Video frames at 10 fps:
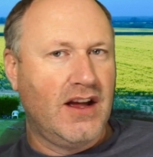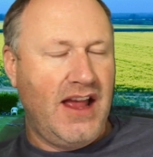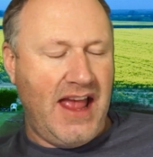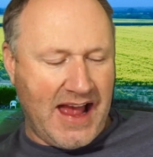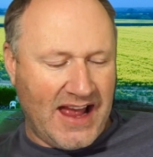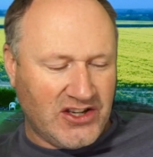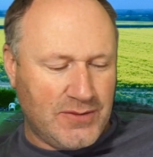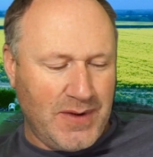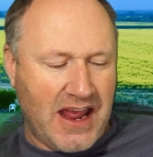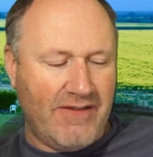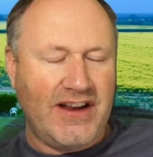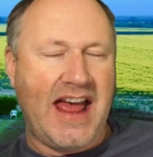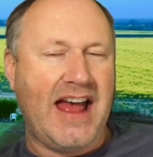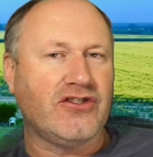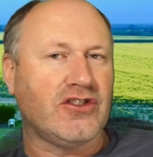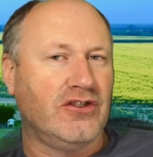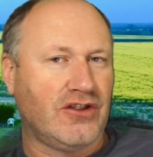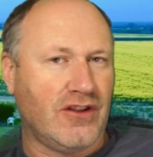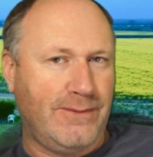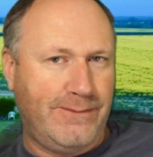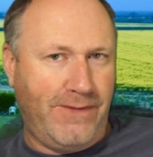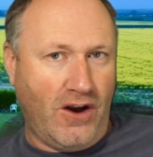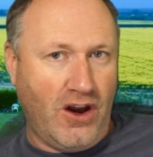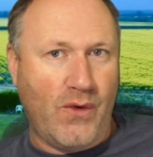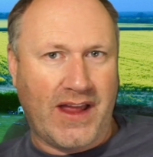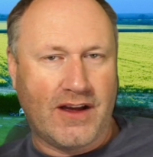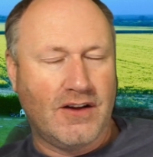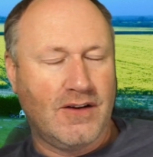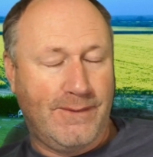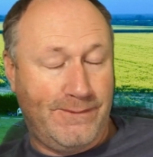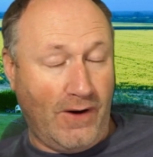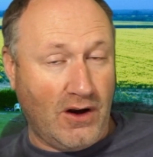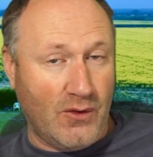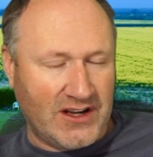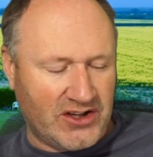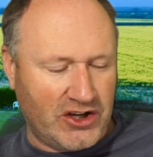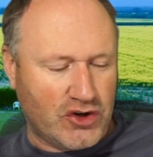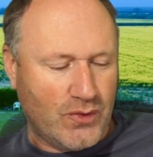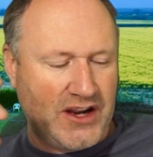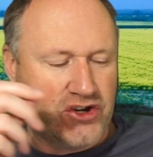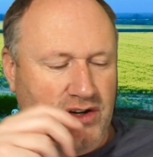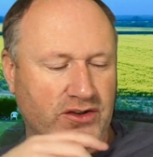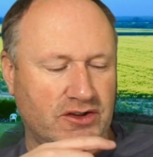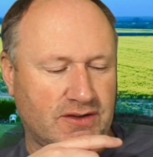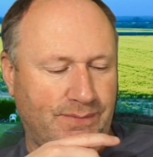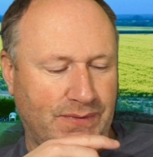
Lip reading: It has to be carried out under the following situations.